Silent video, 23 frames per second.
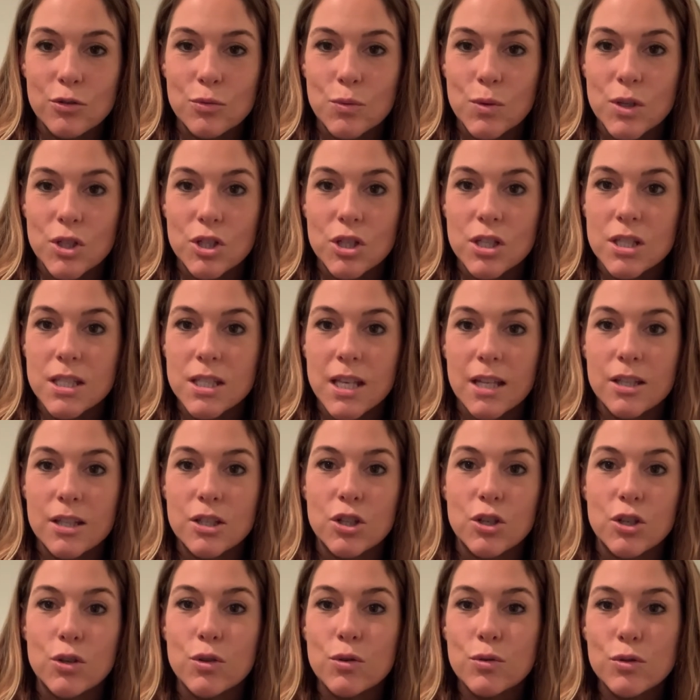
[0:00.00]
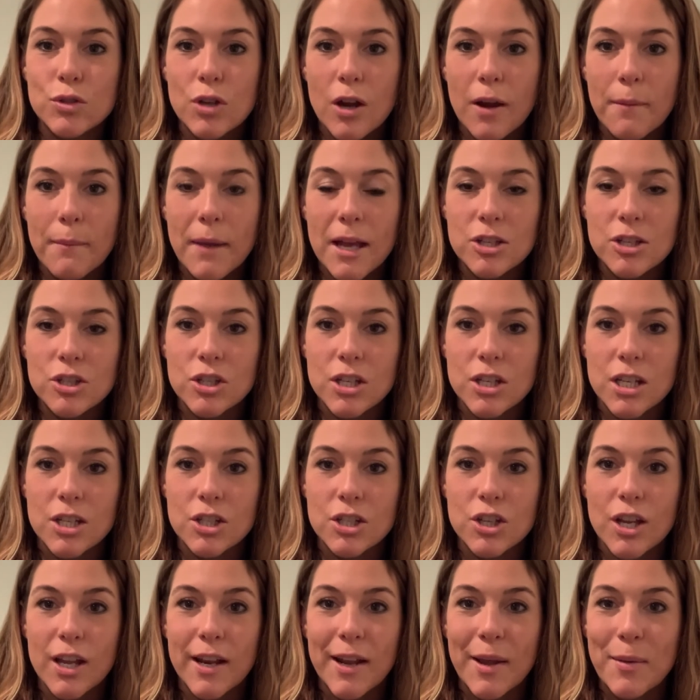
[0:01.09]
We just get to use our
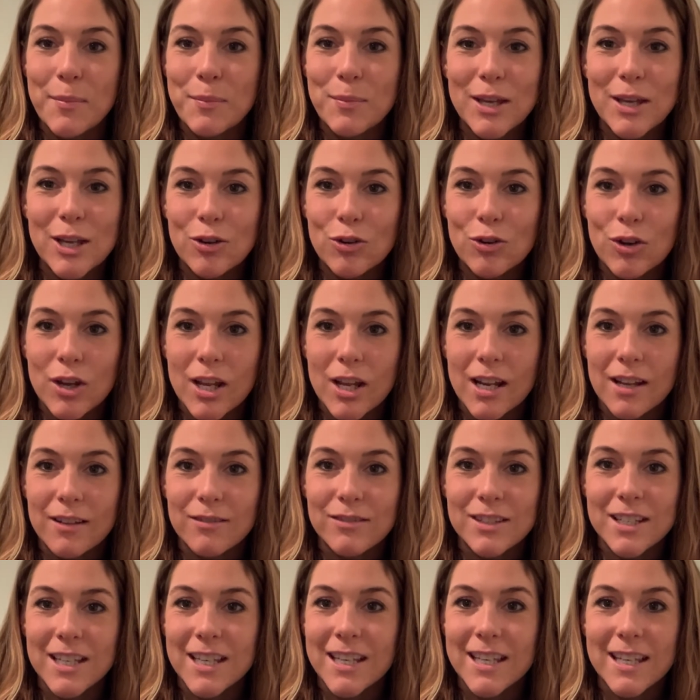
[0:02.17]
imagination and be creative to